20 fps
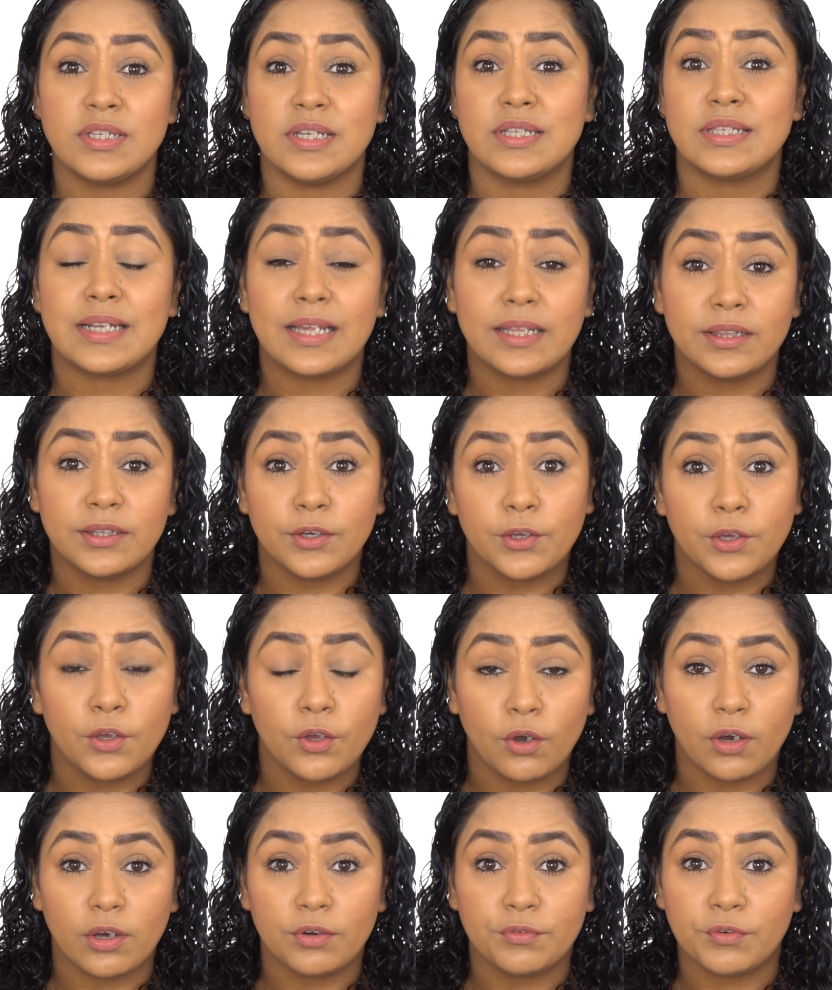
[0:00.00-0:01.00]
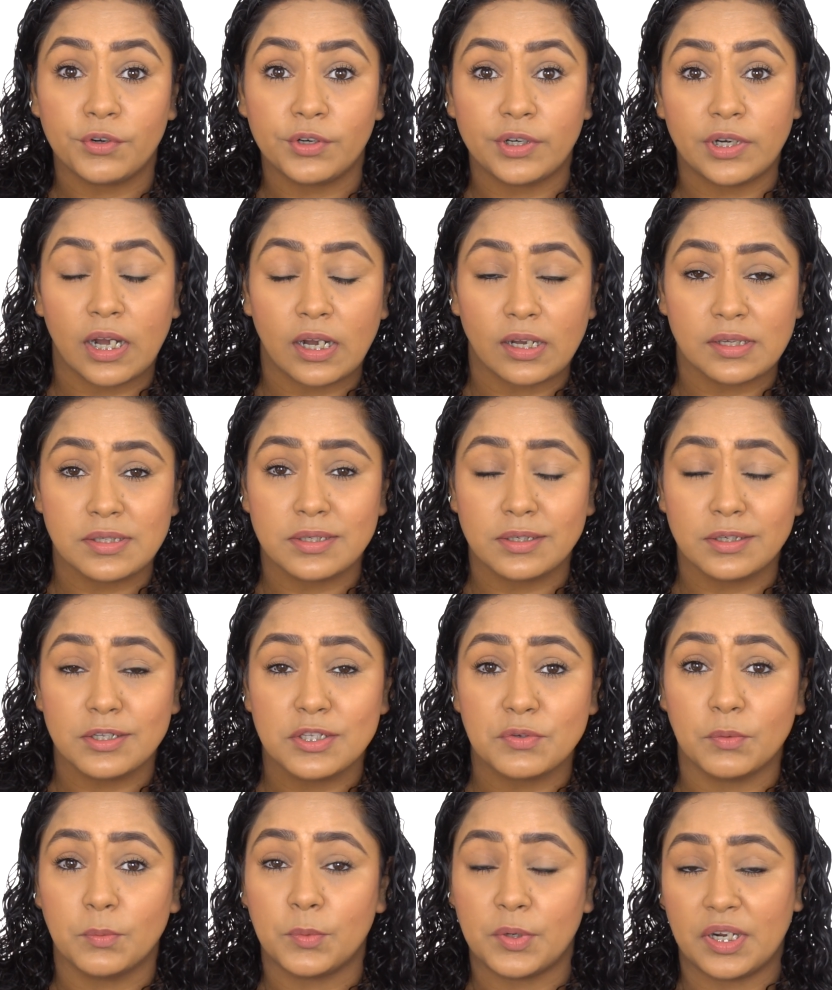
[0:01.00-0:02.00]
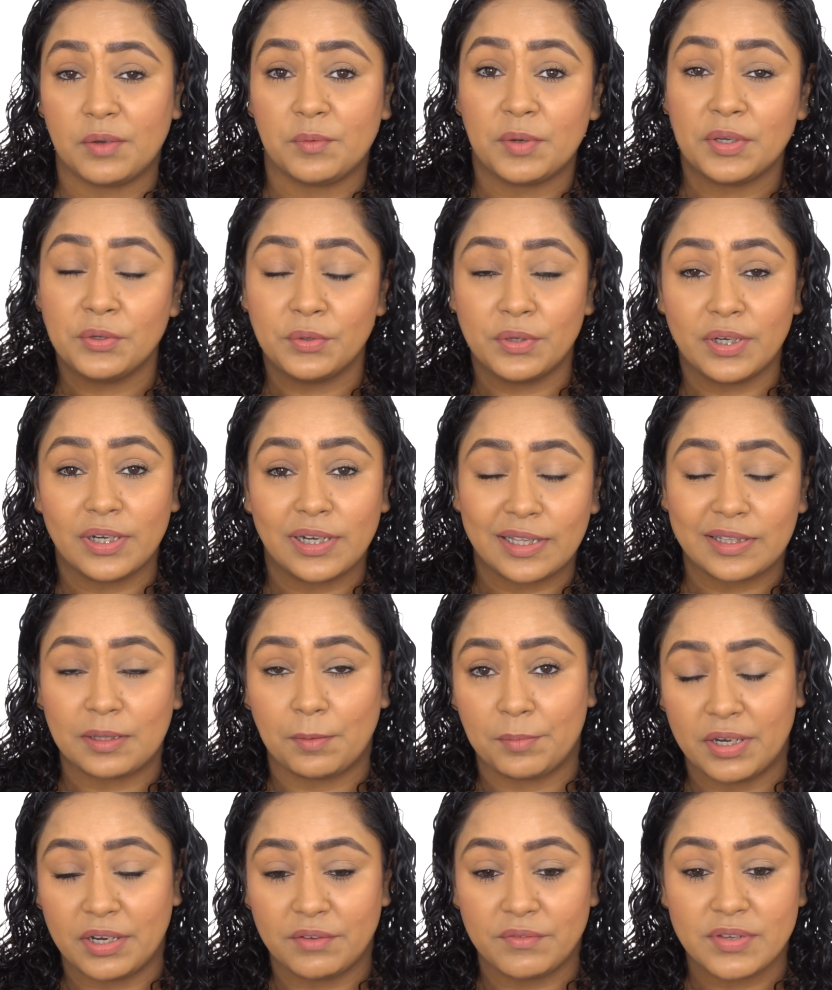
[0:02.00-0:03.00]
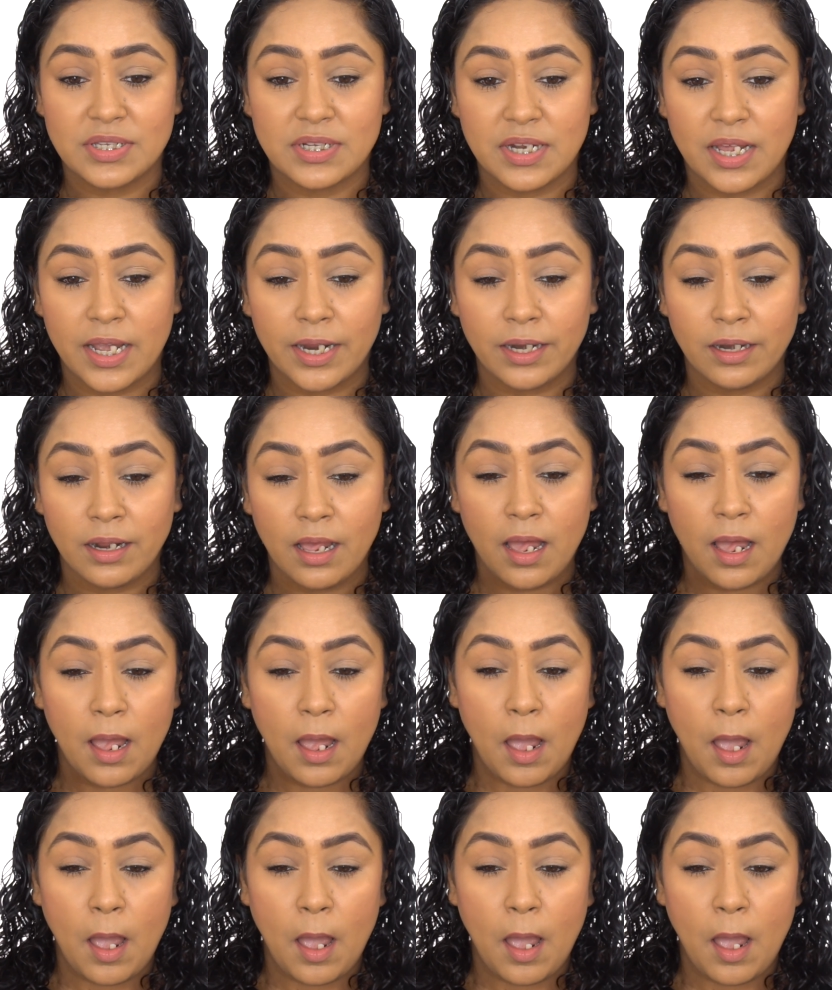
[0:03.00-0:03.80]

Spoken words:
It's like the cure for dark circles or whatever you did like the previous night.